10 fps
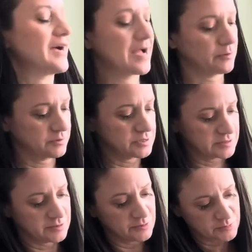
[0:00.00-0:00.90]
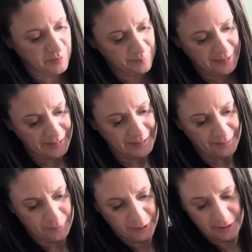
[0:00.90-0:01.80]
I will just use my mallet
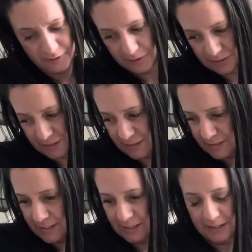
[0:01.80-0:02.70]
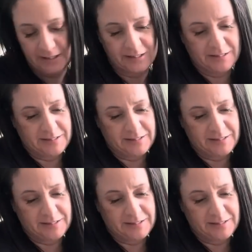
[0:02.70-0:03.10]
hammer here in just a second